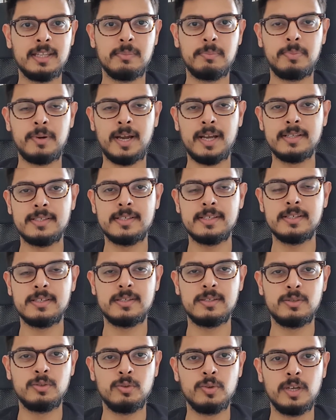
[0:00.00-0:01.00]
The prices
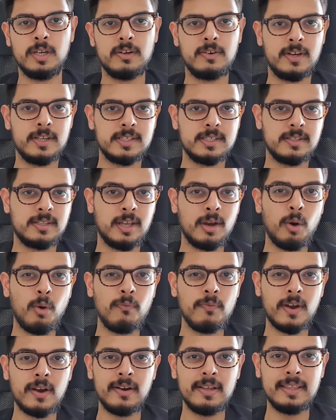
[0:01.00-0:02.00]
do increase. They
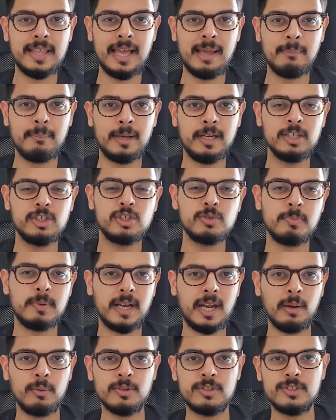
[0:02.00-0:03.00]
don't vary that much,
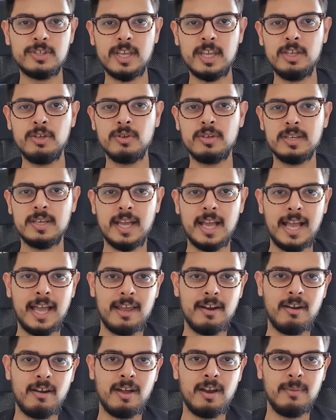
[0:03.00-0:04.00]
but I would say you can
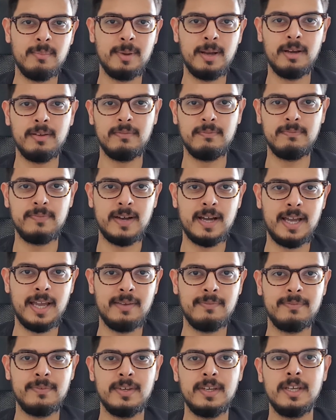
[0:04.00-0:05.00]
add on about
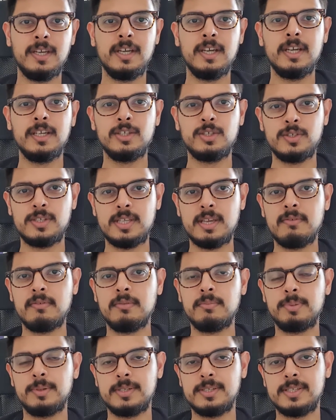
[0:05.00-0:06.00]
5 to
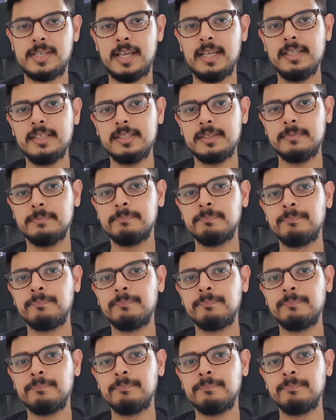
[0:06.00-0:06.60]
7%.